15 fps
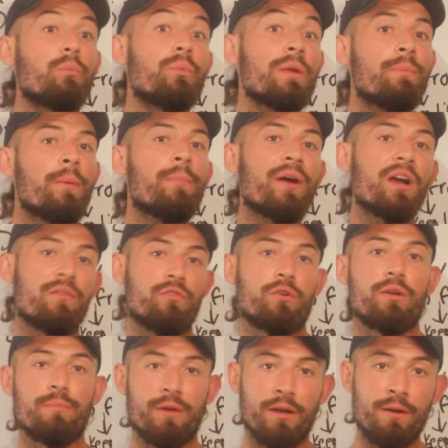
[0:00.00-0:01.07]
Be prepared for
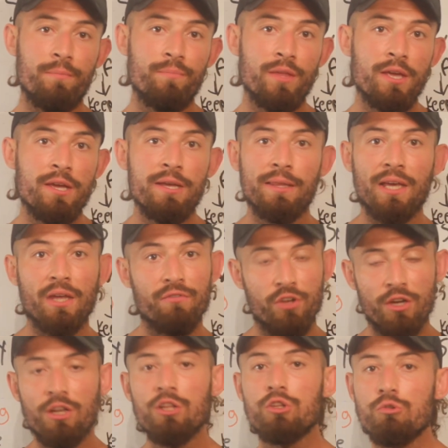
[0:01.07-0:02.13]
it, man. Like if you're
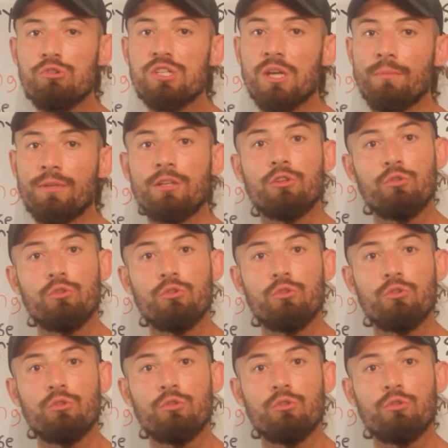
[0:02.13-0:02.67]
gonna do something,